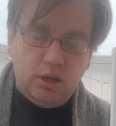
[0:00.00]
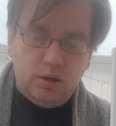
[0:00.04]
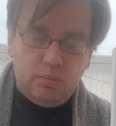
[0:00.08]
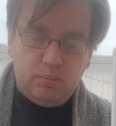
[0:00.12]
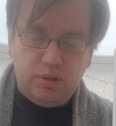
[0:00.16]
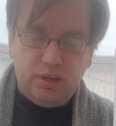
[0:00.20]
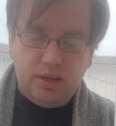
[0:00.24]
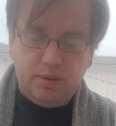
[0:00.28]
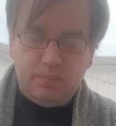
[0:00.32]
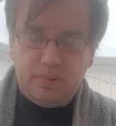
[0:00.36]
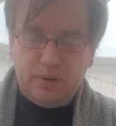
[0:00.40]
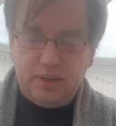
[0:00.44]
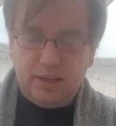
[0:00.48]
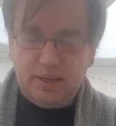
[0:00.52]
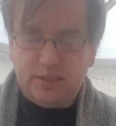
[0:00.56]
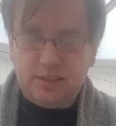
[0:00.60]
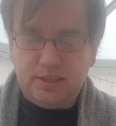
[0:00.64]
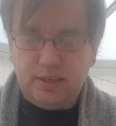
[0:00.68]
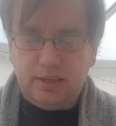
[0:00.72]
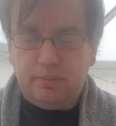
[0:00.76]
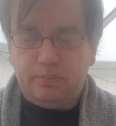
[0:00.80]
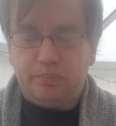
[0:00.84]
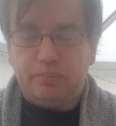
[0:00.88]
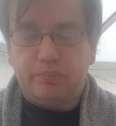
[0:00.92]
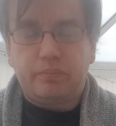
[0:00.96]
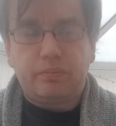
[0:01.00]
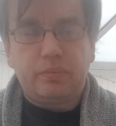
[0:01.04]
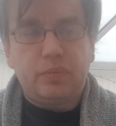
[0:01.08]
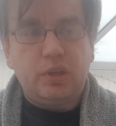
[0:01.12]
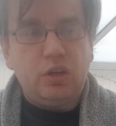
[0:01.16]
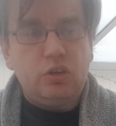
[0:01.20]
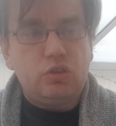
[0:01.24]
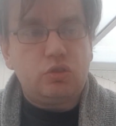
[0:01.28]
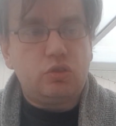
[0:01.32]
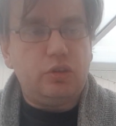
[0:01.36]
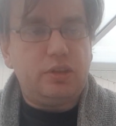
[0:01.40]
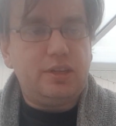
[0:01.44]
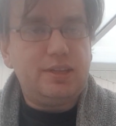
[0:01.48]
Playability.
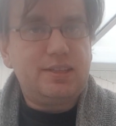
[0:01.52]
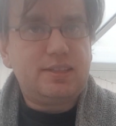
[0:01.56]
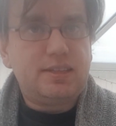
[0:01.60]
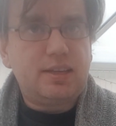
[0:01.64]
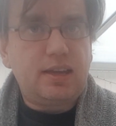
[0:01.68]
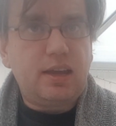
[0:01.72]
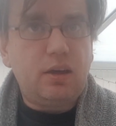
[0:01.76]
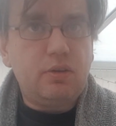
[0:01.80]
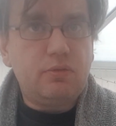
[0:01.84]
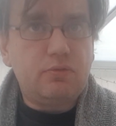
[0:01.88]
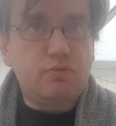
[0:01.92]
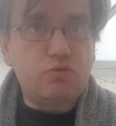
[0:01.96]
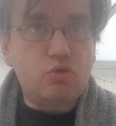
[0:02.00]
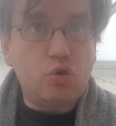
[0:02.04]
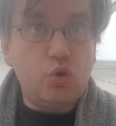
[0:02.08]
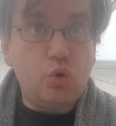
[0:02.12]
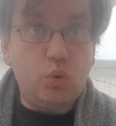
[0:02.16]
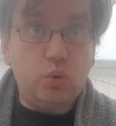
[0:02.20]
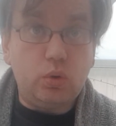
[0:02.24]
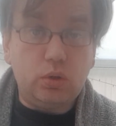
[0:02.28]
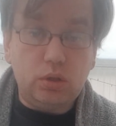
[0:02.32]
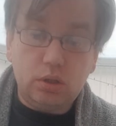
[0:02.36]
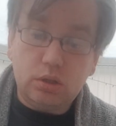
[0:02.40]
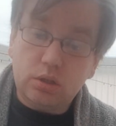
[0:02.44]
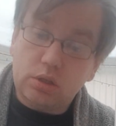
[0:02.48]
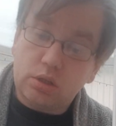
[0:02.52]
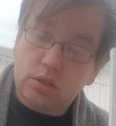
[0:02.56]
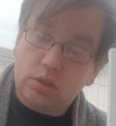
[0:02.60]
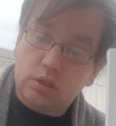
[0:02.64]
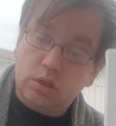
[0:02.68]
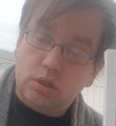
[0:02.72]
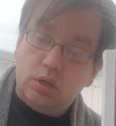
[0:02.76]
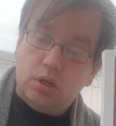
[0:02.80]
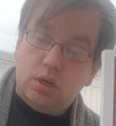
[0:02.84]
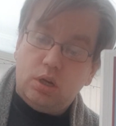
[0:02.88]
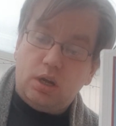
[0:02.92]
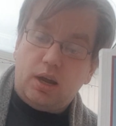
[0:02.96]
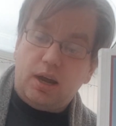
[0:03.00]
So this set of rules
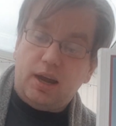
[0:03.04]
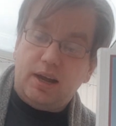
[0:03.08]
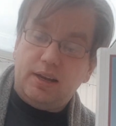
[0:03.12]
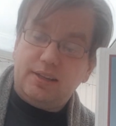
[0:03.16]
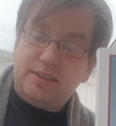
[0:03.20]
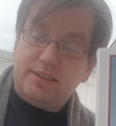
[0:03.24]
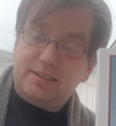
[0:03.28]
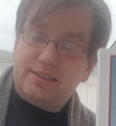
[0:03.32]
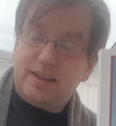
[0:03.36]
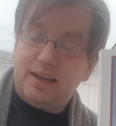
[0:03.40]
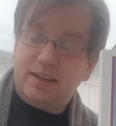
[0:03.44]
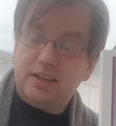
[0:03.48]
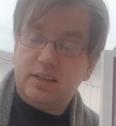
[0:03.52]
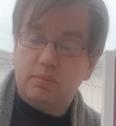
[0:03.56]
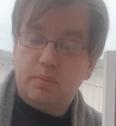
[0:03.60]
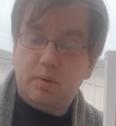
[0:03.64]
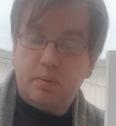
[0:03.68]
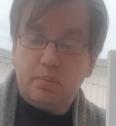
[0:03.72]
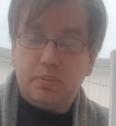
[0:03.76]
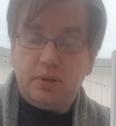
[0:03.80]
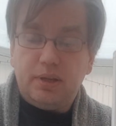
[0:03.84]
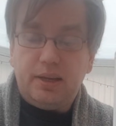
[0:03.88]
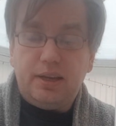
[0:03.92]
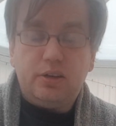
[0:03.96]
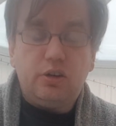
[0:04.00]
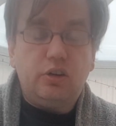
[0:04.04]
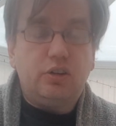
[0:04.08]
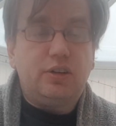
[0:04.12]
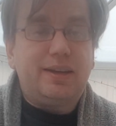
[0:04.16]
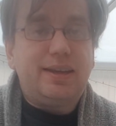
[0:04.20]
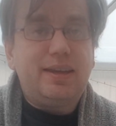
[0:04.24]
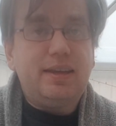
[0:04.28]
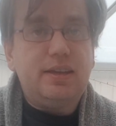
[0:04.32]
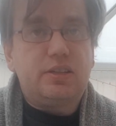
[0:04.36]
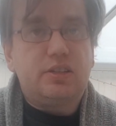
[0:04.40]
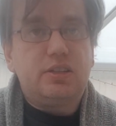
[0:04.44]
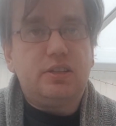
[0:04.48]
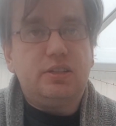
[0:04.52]
are designed to be played on a
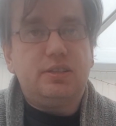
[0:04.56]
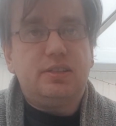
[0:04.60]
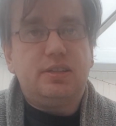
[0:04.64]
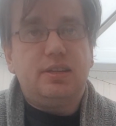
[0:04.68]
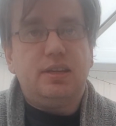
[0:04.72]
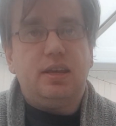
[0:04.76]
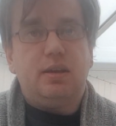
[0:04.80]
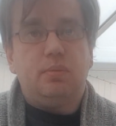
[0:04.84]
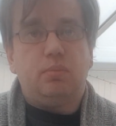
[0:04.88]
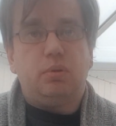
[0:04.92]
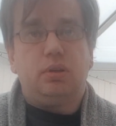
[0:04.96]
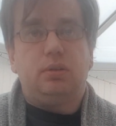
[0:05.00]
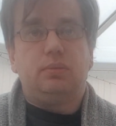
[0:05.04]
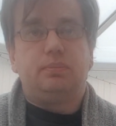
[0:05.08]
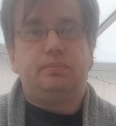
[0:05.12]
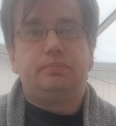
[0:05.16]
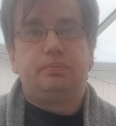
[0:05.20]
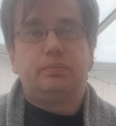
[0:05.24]
kitchen table,